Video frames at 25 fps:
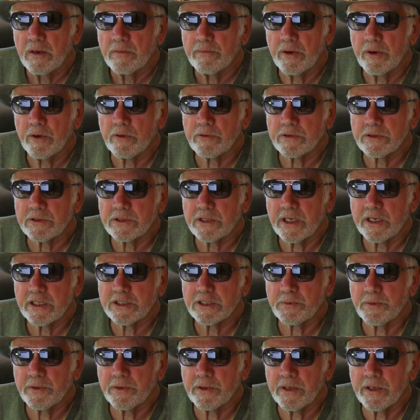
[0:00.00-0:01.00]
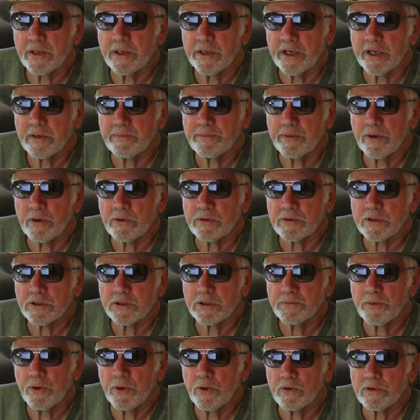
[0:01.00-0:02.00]
Beaudin's husband, Nick Beaudin,
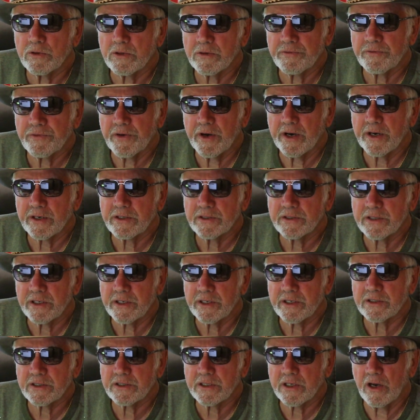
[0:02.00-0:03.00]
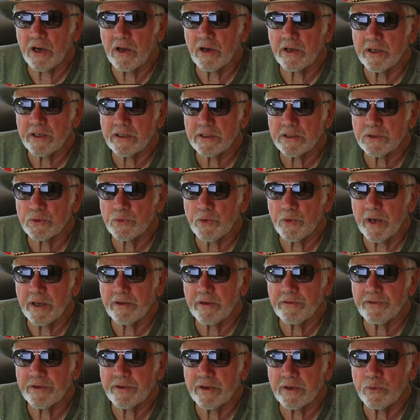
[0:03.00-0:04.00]
spoke to Fox 6, calling his
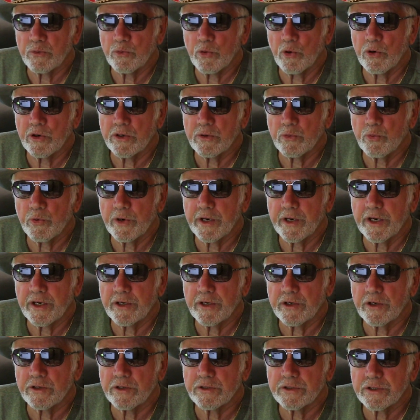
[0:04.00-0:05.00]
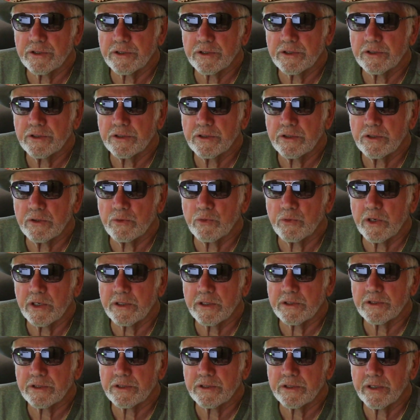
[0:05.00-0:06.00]
wife an award-winning nurse who
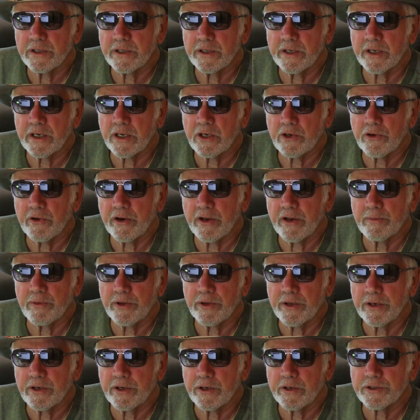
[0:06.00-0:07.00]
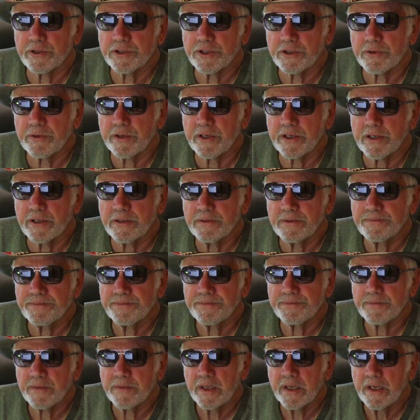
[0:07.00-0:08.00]
was incredibly nurturing.
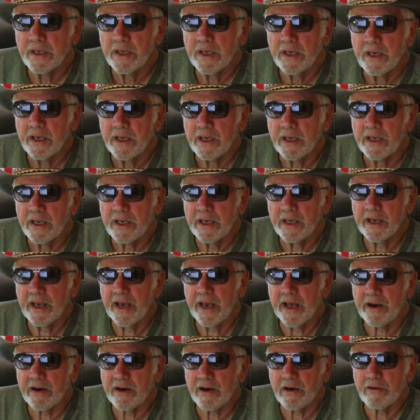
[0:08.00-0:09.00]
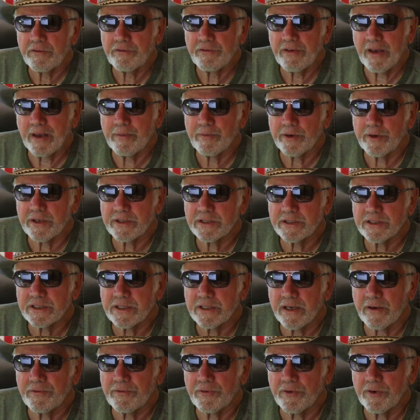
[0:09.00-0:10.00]
He added, "Our family is
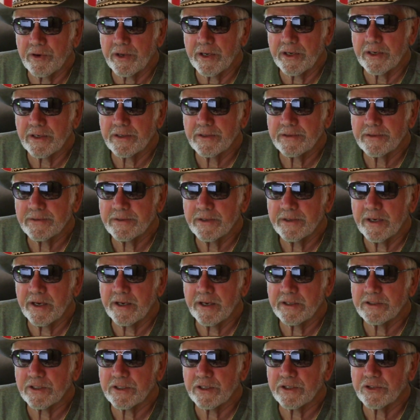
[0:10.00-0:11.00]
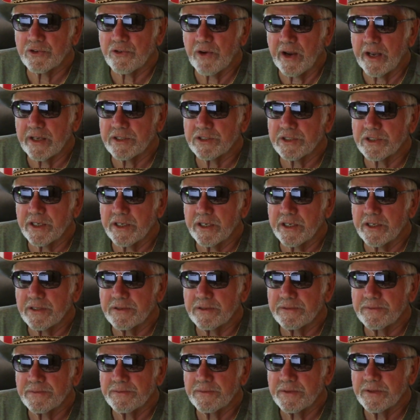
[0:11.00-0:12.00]
suffering, and it's a tragedy.
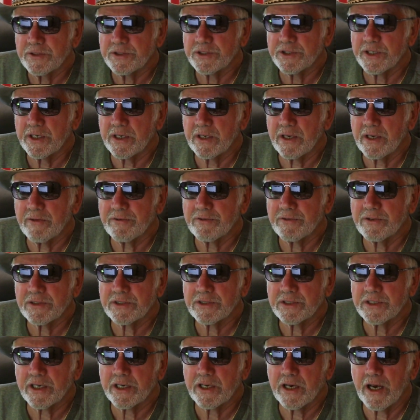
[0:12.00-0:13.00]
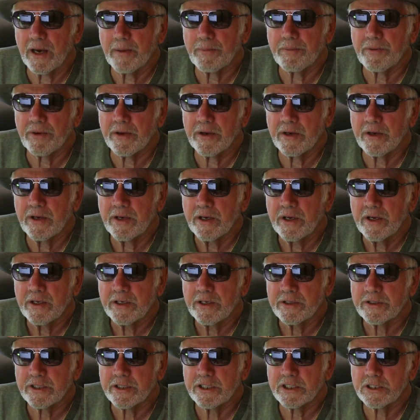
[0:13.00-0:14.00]
She loved to sing opera.
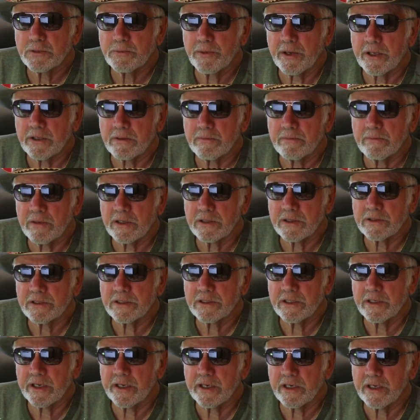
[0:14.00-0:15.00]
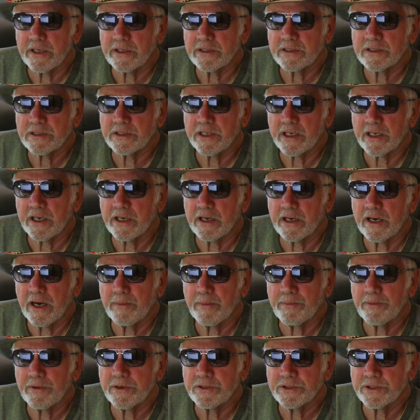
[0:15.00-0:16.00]
She spent months in Italy singing
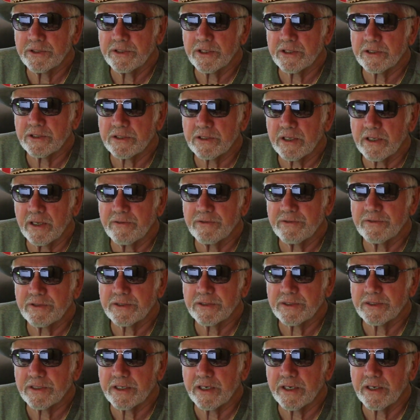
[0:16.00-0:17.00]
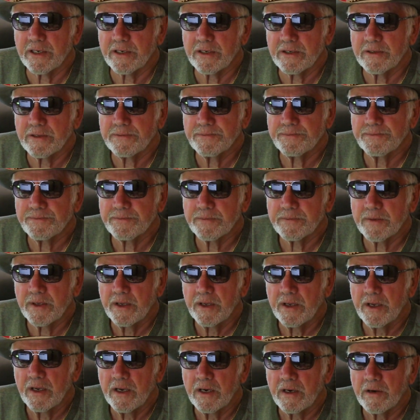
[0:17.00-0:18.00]
opera. She just loved to sing."
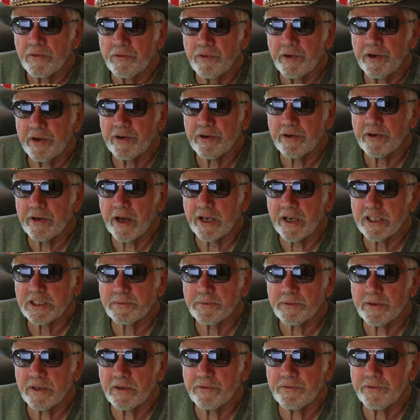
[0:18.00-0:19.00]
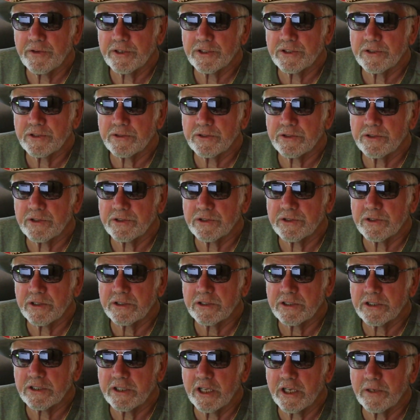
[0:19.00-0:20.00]
Friedert Hospital officials issued a
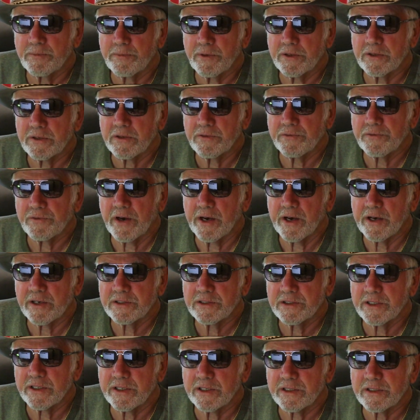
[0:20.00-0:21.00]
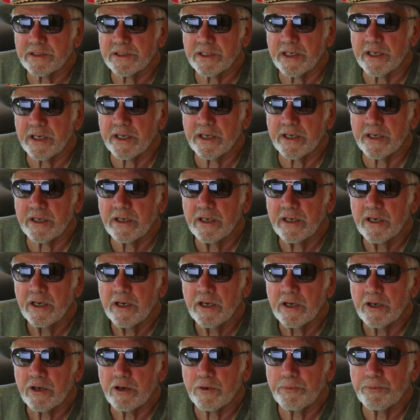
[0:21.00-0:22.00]
statement to Fox 6 saying,
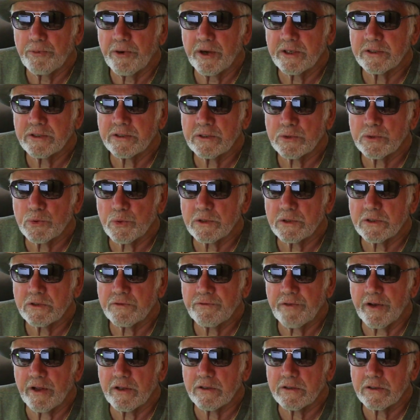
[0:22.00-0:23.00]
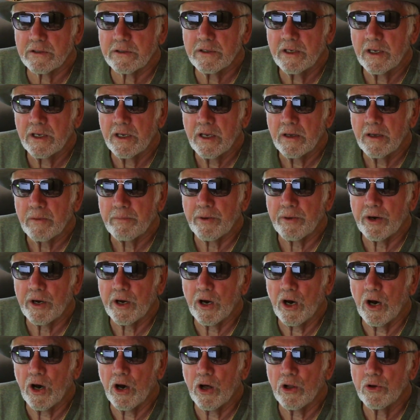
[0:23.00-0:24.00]
"Her presence was felt by
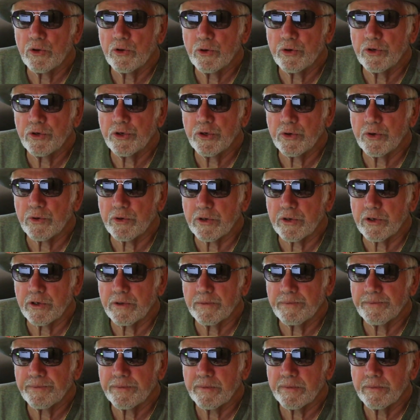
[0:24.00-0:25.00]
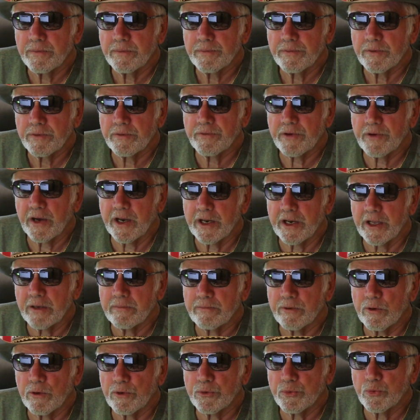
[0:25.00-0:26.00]
all who knew her, providing
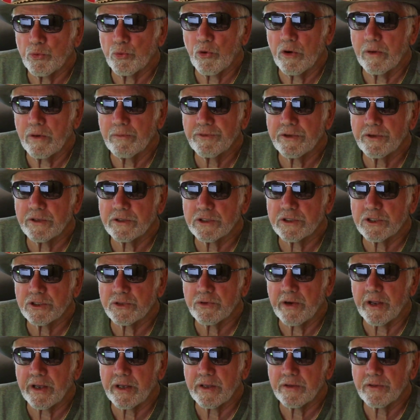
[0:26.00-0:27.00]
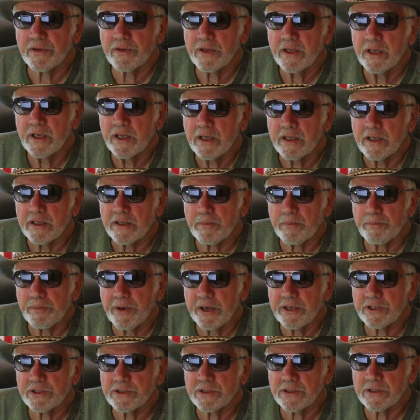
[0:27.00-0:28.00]
both warmth and strength to
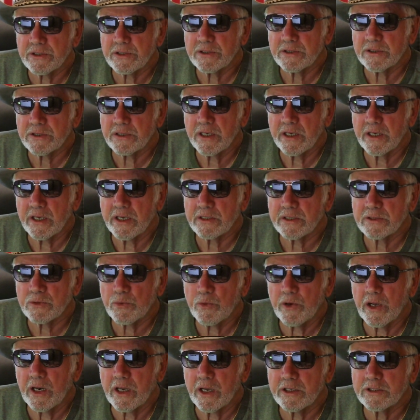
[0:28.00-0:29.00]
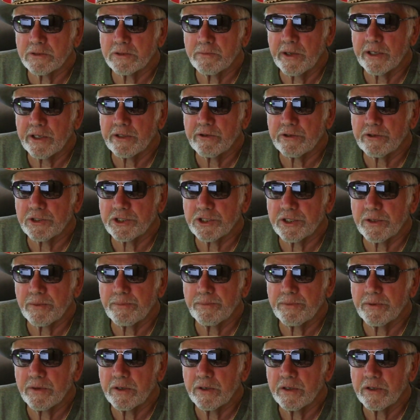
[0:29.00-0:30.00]
patients as well as mentorship
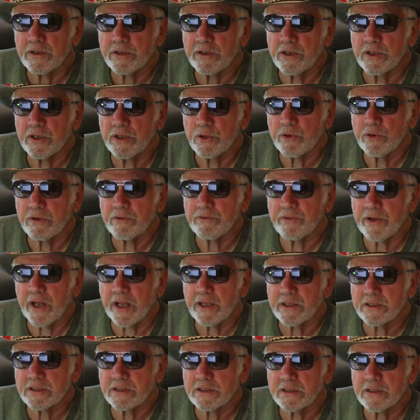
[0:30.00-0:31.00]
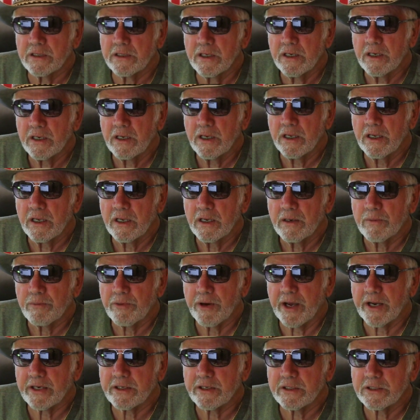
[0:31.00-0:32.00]
to new advanced
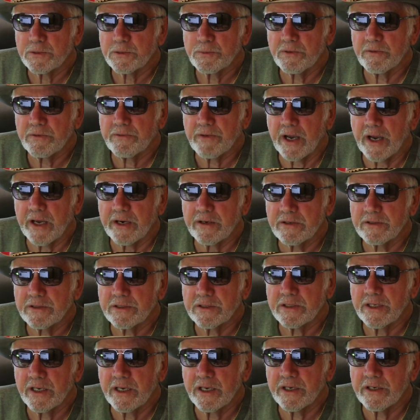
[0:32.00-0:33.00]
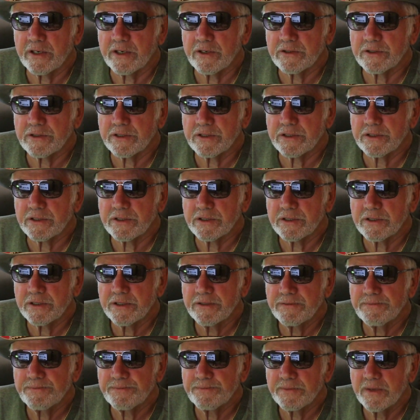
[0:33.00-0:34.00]
practice providers and nurses."
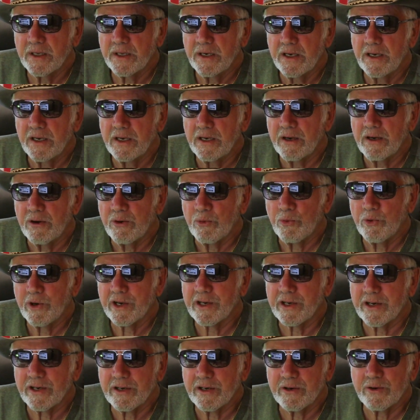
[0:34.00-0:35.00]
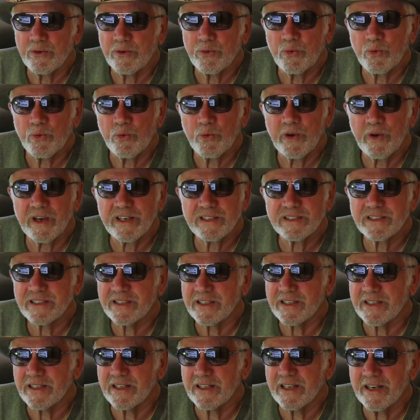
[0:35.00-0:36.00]
What a
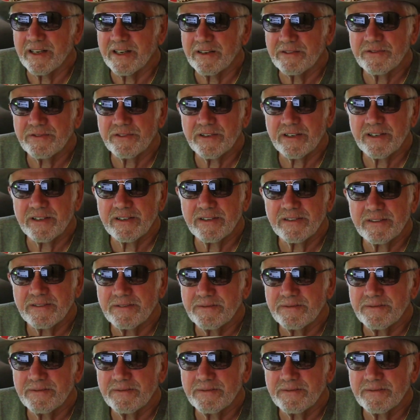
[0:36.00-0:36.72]
wasted life, huh?